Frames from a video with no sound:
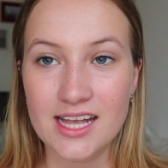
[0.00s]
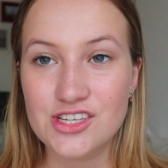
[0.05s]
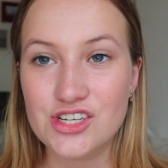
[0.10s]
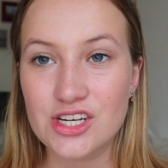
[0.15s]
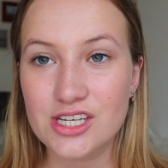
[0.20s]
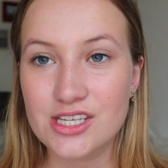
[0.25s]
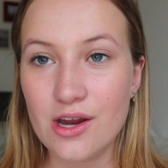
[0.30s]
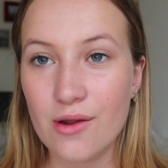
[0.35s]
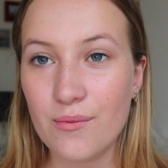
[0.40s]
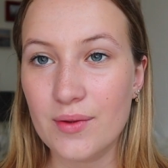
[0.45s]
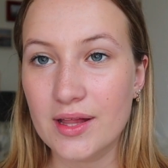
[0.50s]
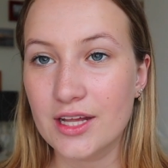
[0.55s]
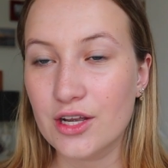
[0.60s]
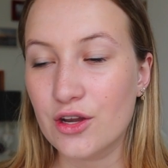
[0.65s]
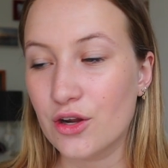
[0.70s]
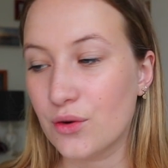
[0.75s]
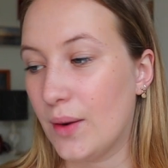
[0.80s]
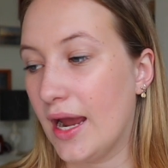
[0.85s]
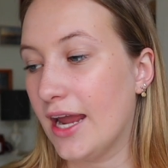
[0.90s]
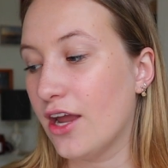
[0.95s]
It's just a really
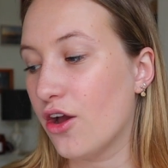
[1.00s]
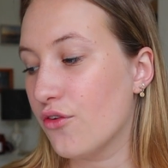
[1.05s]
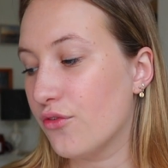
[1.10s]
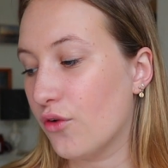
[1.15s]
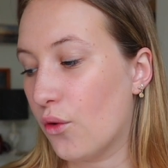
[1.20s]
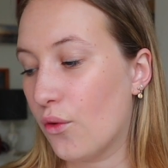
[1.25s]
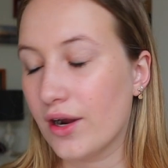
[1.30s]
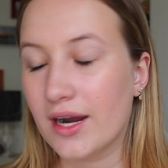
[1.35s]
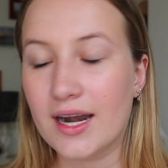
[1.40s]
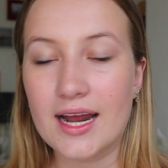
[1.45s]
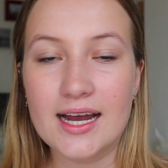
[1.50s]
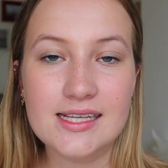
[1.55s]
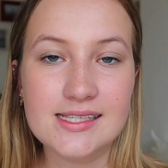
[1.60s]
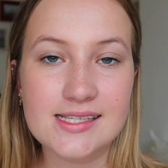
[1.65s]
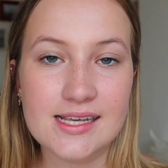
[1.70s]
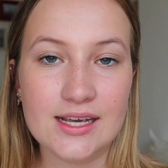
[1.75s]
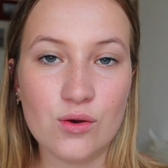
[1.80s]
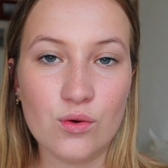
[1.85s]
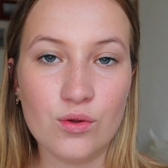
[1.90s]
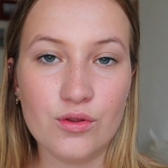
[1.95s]
good way of
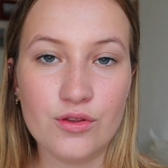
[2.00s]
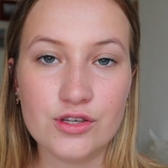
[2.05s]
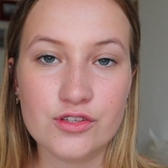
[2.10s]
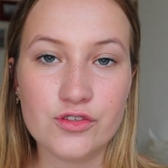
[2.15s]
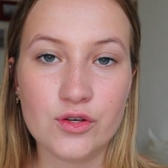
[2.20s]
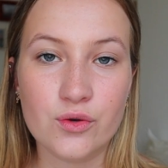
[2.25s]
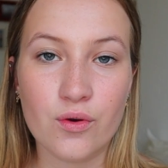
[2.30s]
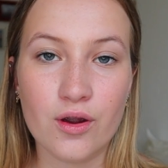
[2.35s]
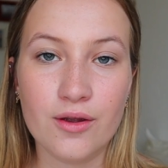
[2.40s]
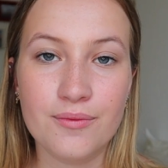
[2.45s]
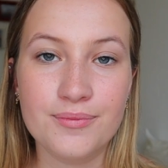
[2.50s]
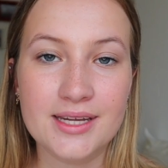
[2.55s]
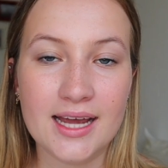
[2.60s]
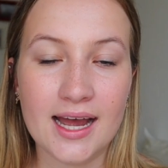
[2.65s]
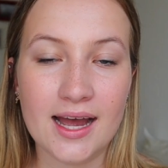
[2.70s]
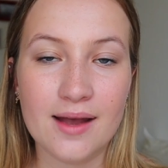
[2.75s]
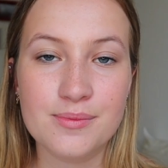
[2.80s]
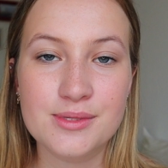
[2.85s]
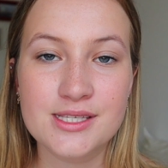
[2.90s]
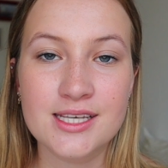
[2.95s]
organizing all those Chrome
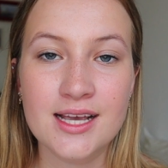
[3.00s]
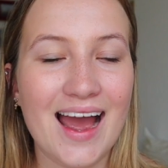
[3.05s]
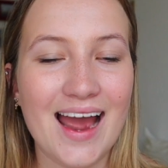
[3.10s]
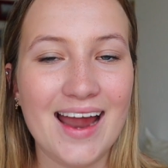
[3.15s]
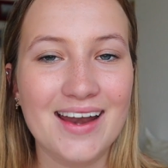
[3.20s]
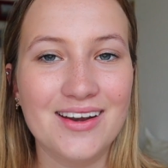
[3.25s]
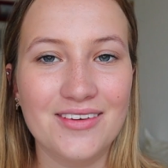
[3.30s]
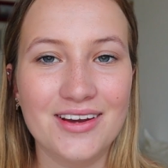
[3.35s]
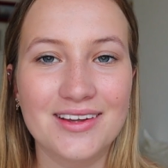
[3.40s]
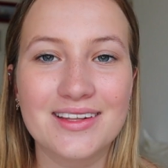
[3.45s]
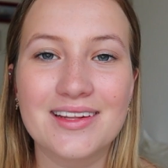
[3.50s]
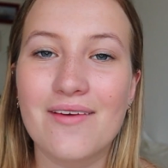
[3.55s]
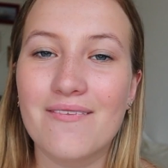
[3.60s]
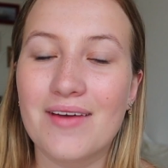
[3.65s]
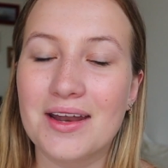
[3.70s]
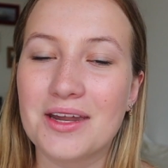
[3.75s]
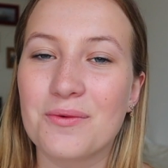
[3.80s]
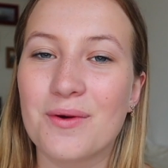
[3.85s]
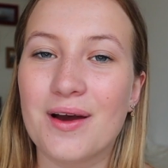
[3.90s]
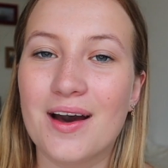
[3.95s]
tabs. I know that
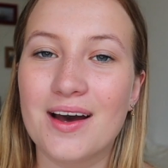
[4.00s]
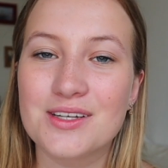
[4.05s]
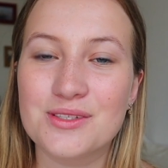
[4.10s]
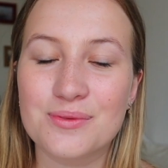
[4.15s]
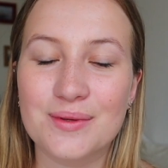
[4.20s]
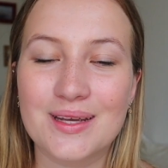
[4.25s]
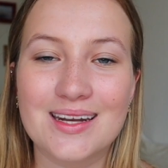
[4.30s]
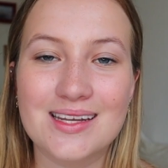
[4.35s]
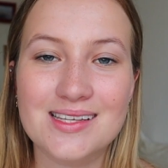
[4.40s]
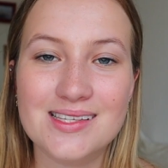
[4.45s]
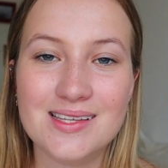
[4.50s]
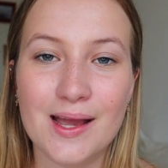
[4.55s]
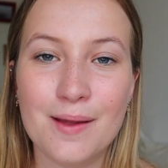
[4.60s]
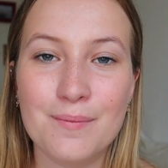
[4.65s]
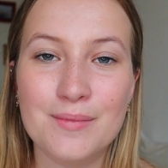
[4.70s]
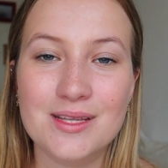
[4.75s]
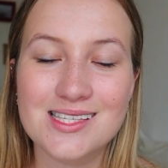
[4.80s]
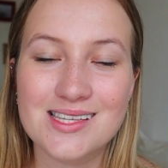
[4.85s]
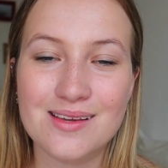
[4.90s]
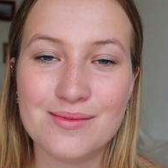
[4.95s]
when you are doing an
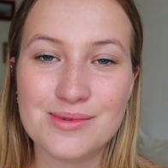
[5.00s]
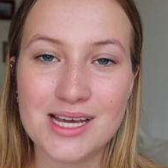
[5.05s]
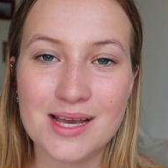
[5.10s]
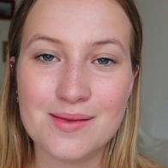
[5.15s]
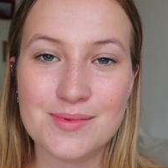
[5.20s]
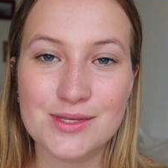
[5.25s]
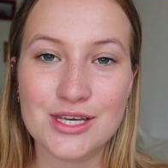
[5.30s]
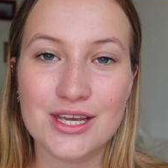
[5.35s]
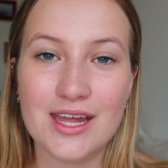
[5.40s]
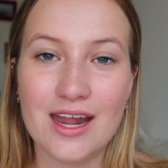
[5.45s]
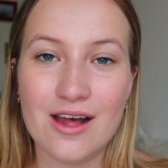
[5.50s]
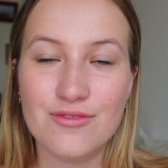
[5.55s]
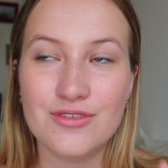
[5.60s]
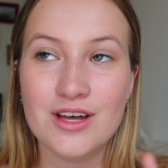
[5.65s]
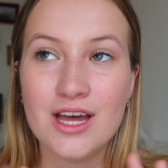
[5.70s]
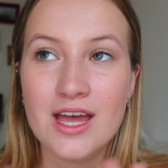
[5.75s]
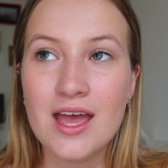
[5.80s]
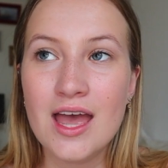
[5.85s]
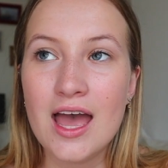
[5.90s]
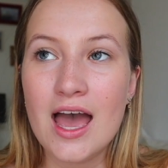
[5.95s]
assignment, sometimes you can have
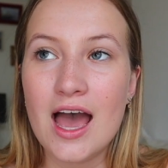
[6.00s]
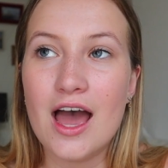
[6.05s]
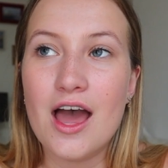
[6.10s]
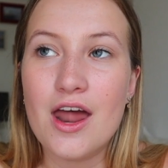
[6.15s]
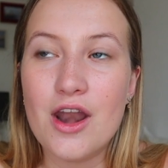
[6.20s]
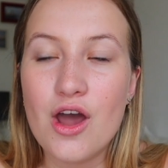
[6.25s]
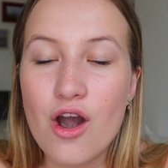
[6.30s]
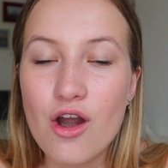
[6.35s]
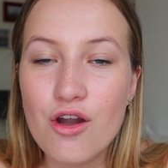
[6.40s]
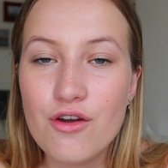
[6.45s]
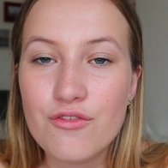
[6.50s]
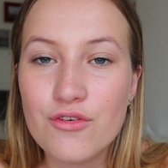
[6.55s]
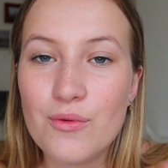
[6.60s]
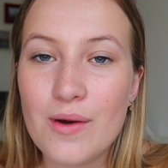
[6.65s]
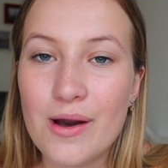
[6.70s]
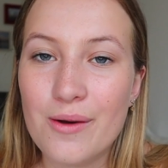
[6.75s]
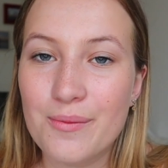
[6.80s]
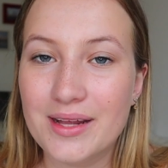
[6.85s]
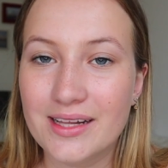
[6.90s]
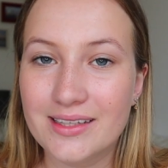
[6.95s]
an
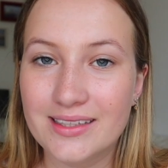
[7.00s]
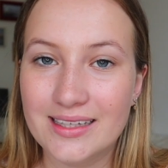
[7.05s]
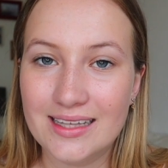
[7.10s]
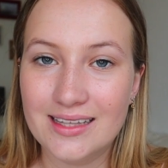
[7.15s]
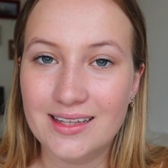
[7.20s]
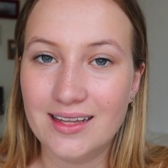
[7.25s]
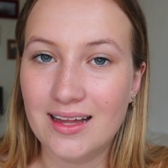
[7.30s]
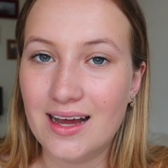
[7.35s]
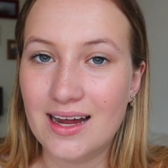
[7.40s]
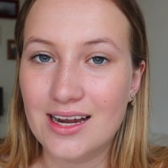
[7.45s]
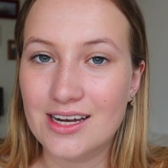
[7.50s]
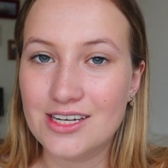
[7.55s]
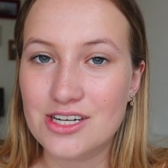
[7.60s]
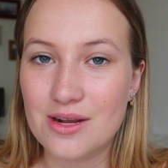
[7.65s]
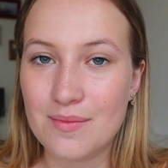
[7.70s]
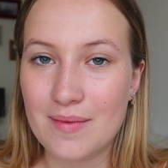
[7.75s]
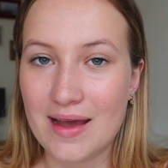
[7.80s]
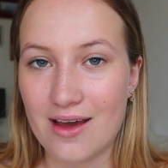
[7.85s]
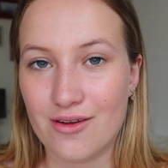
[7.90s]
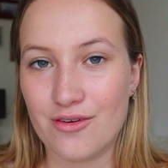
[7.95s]
overwhelmingly large
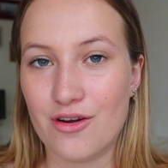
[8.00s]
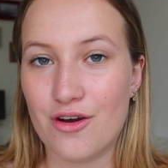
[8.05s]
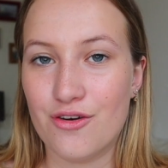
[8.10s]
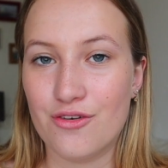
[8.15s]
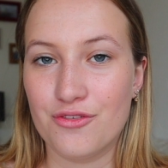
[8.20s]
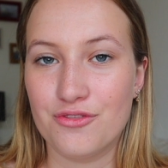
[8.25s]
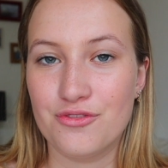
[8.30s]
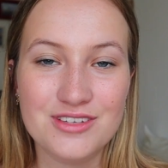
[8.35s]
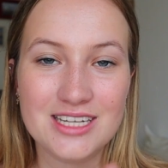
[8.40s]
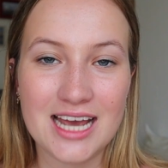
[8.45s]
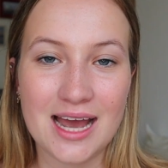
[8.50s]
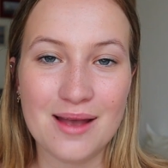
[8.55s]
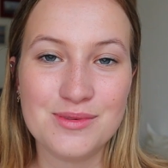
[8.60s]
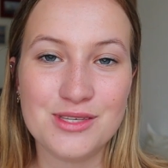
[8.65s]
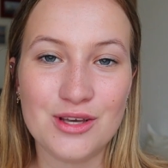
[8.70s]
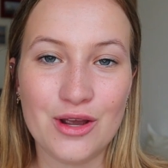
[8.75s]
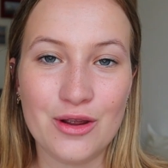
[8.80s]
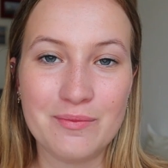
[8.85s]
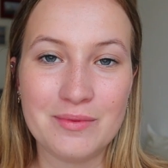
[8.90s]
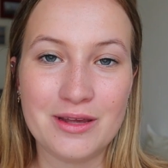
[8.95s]
amount of
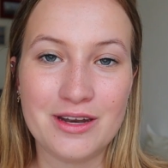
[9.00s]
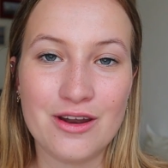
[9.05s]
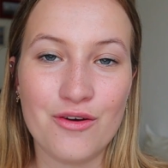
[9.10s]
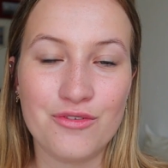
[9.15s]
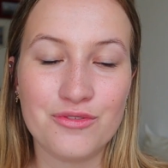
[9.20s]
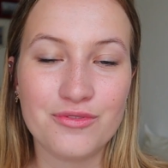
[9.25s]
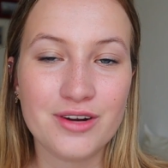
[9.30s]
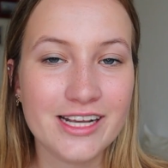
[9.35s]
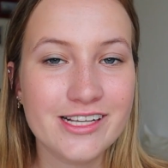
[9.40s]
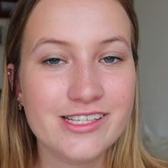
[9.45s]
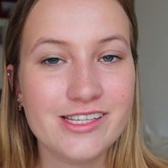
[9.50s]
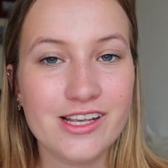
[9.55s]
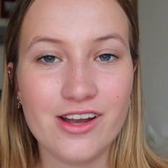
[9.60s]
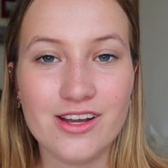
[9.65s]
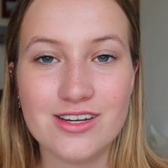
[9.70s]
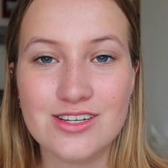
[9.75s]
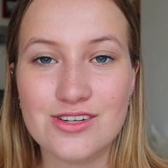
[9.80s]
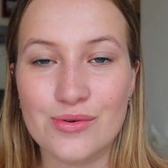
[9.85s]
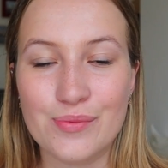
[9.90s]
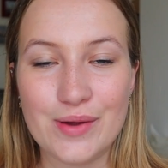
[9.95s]
tabs open of
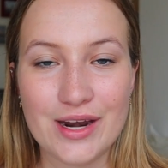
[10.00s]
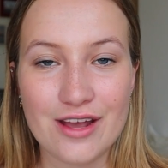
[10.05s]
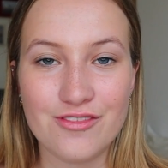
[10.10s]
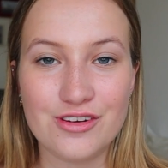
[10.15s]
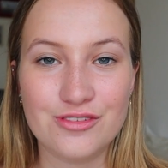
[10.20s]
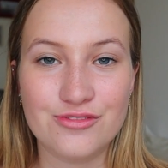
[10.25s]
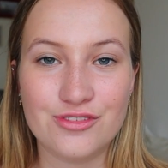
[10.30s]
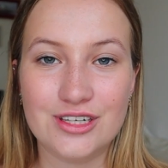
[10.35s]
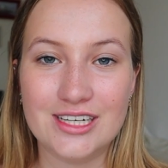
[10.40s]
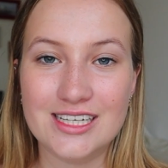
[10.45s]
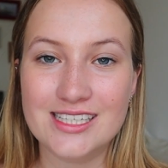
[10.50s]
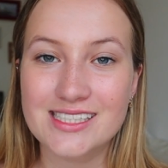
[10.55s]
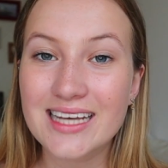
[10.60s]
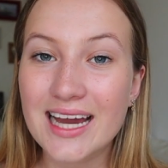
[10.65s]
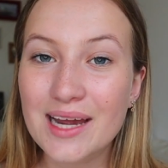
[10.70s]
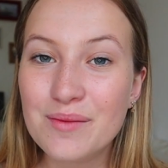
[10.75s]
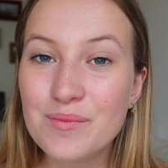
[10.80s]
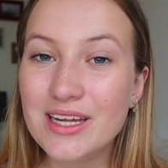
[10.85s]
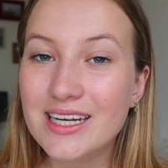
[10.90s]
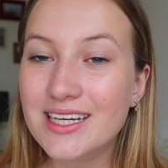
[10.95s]
research or whatever for an
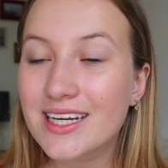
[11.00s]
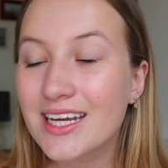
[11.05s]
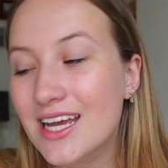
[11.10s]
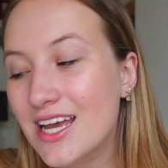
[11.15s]
assignment.